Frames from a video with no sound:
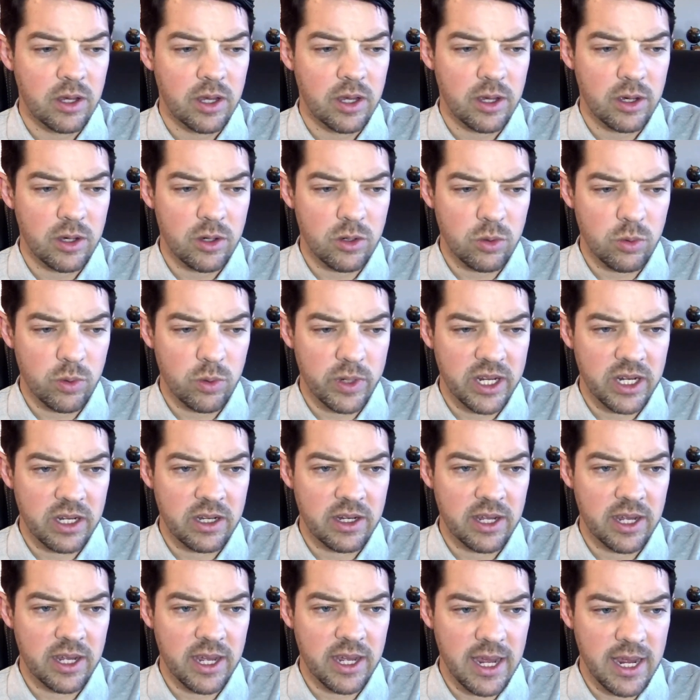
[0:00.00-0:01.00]

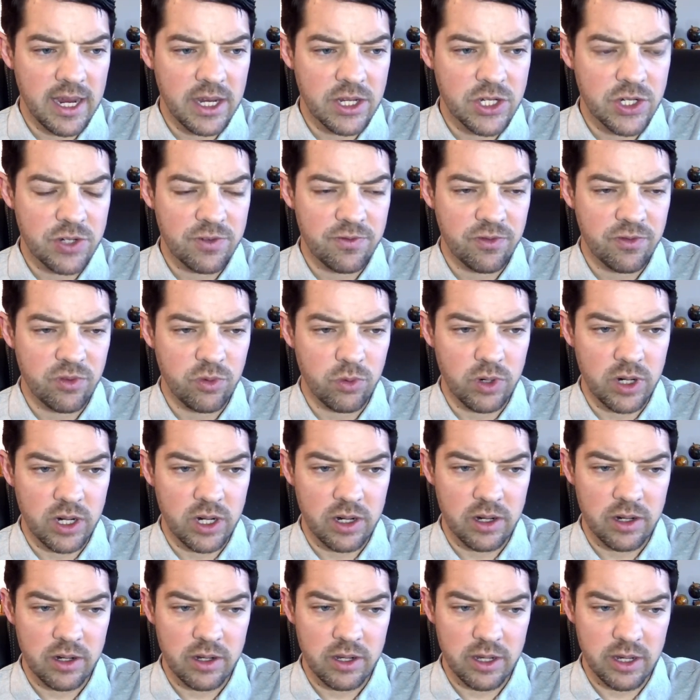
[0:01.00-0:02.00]
queen h4,
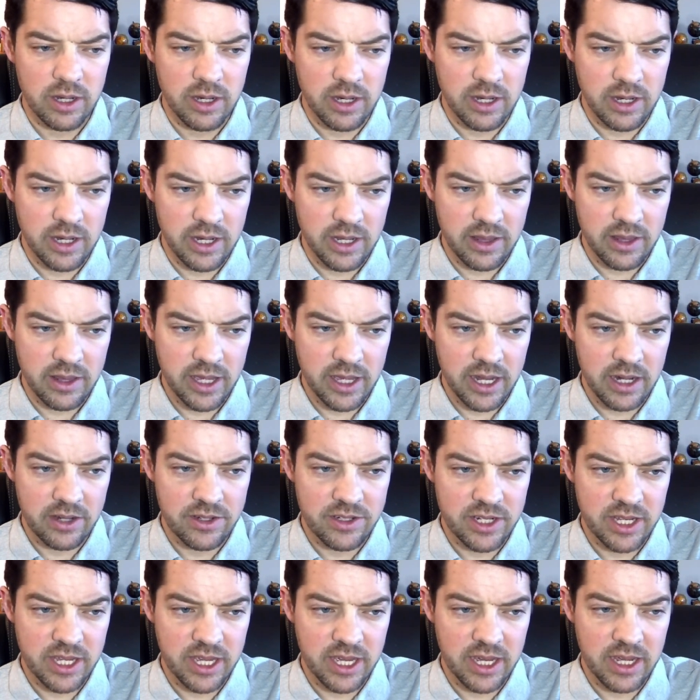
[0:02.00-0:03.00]
and that
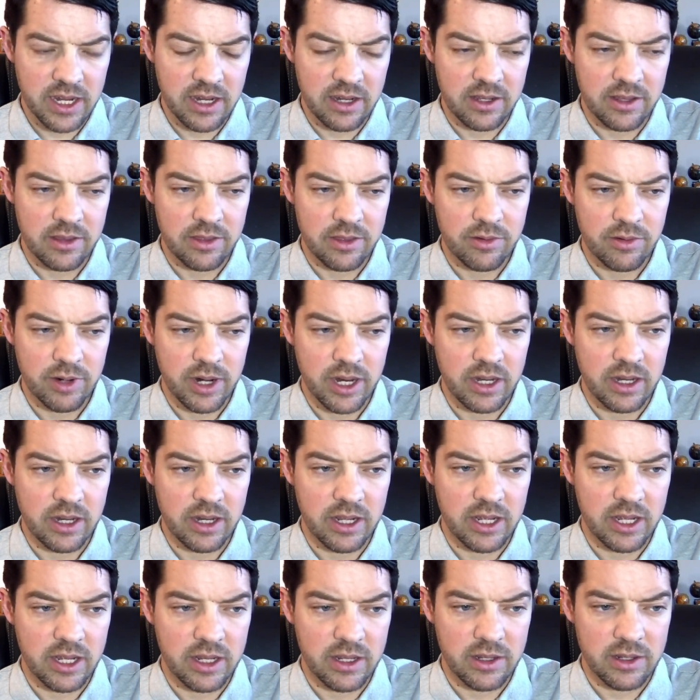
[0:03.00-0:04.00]
is, again,
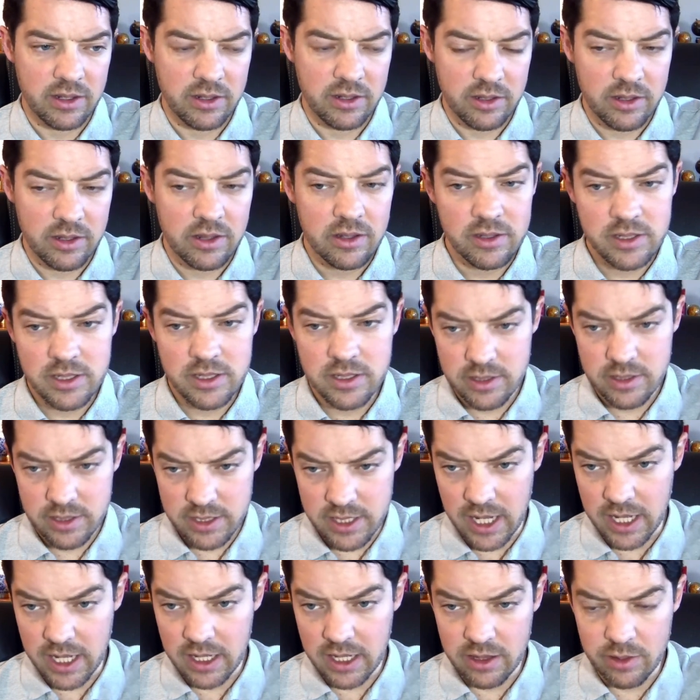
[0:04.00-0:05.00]
threatening
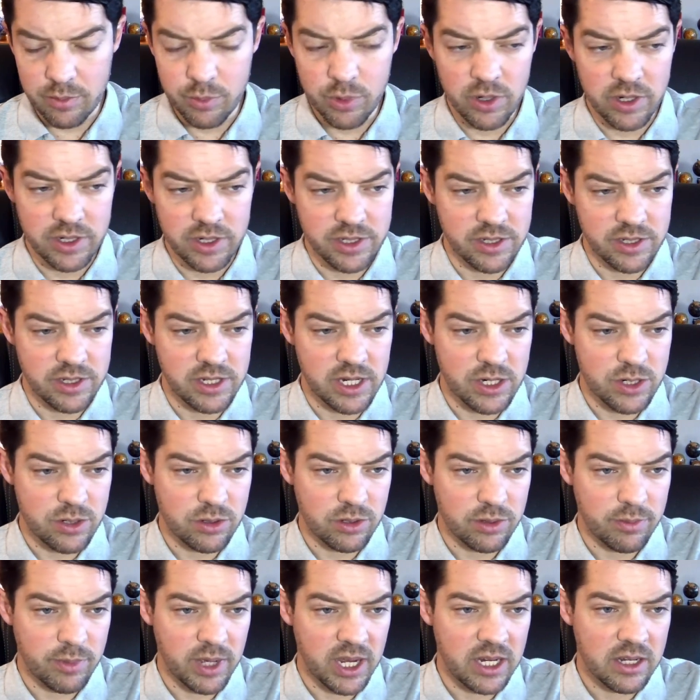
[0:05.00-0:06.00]
taking the pawn as
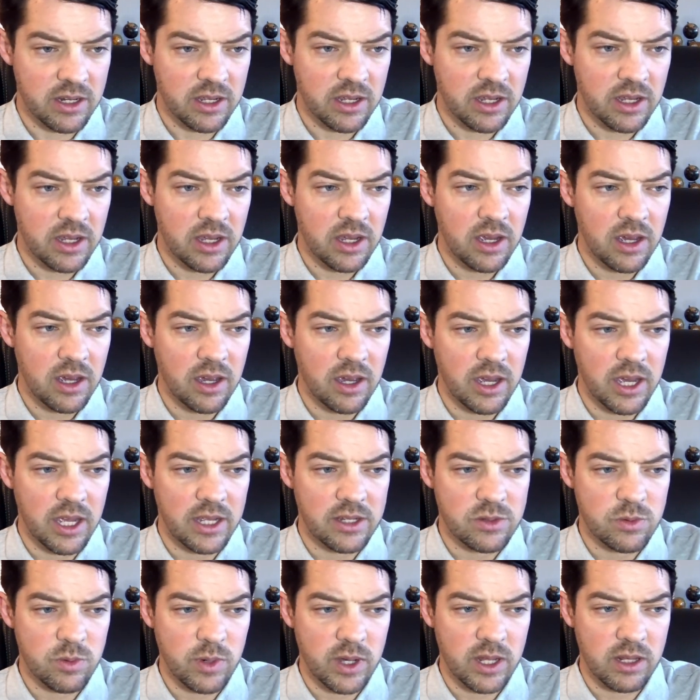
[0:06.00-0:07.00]
essentially mate,
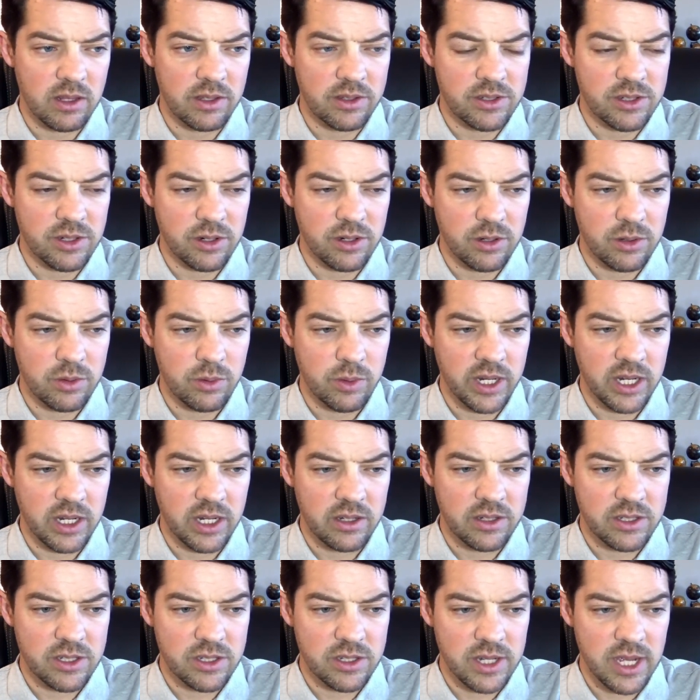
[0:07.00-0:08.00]
as well as your queen
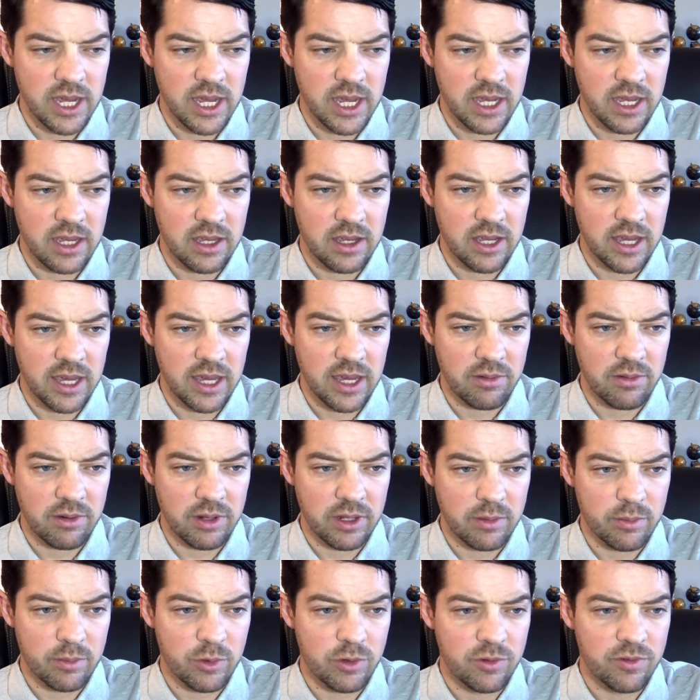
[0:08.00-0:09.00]
is hanging. You can't
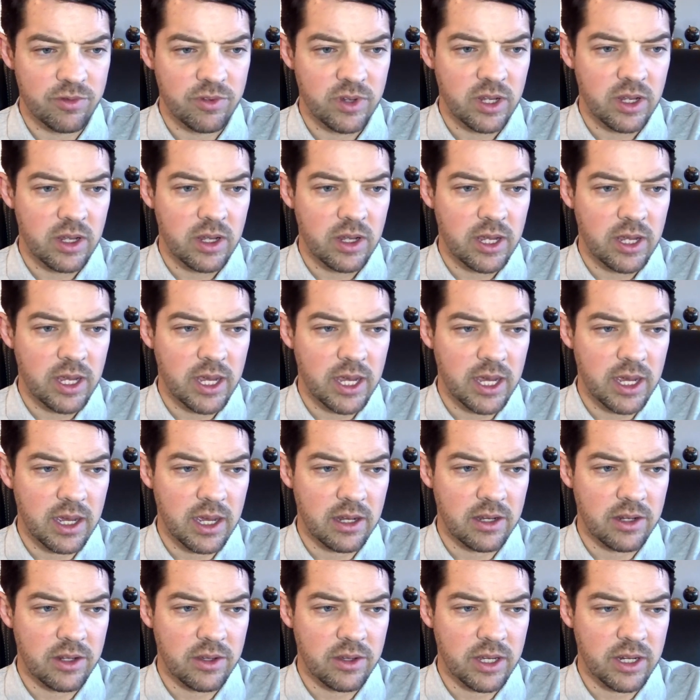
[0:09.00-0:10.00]
really move,
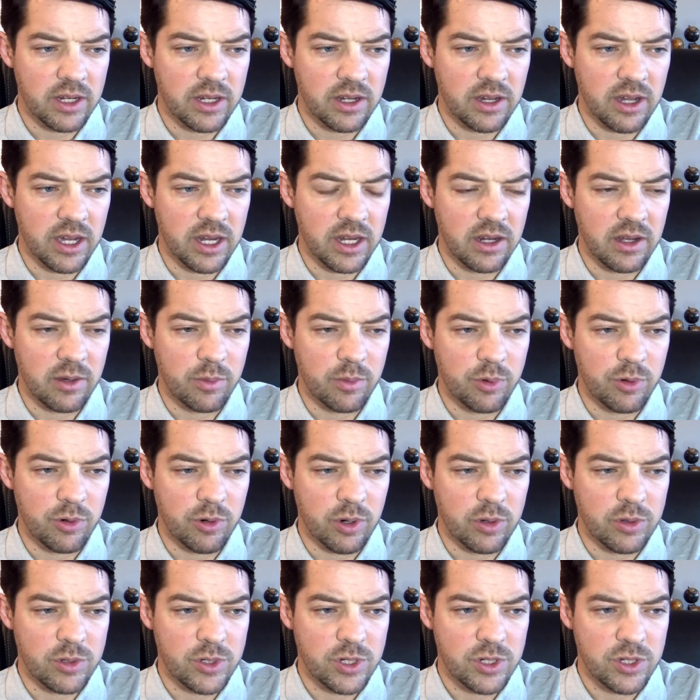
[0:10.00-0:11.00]
and you cannot
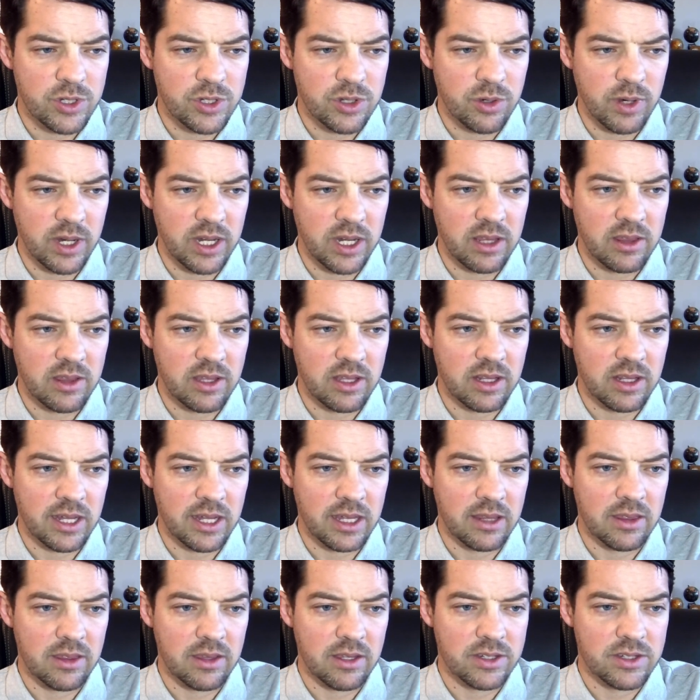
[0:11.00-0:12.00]
approach. So anything
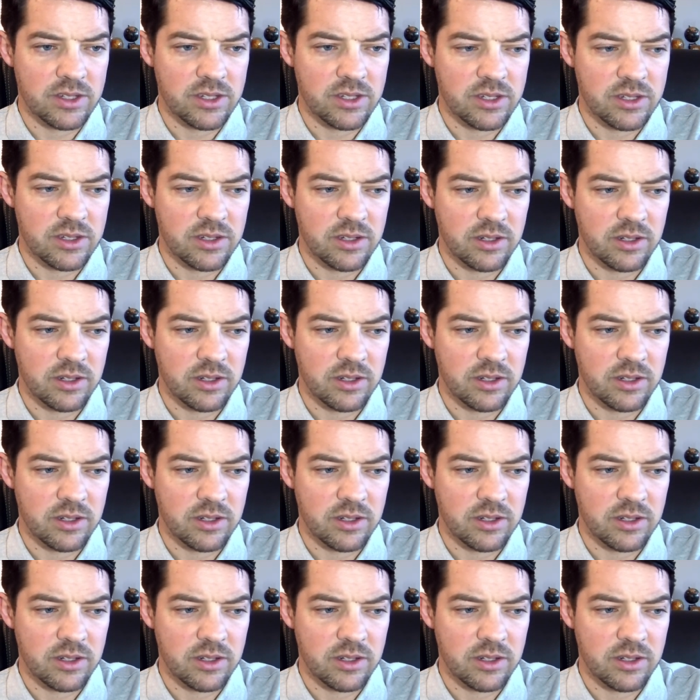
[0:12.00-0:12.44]
like this